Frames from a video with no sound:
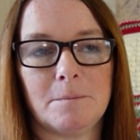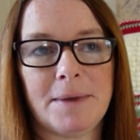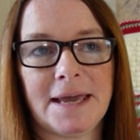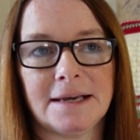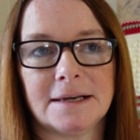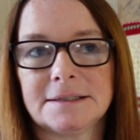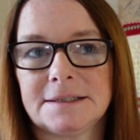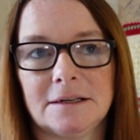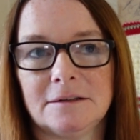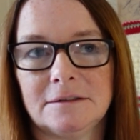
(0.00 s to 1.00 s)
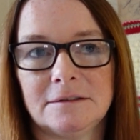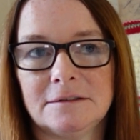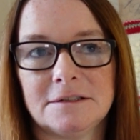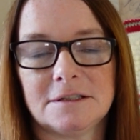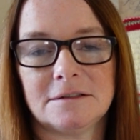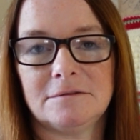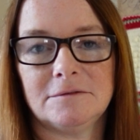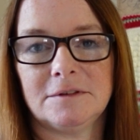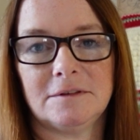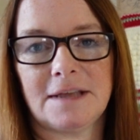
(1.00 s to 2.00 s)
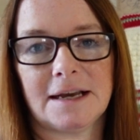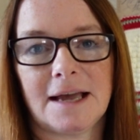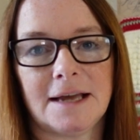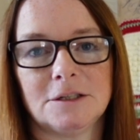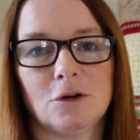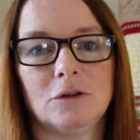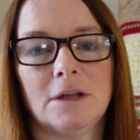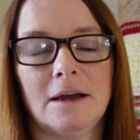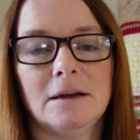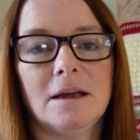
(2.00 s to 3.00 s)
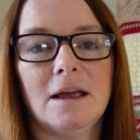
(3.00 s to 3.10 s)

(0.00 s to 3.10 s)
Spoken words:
pinks and that kind of colour,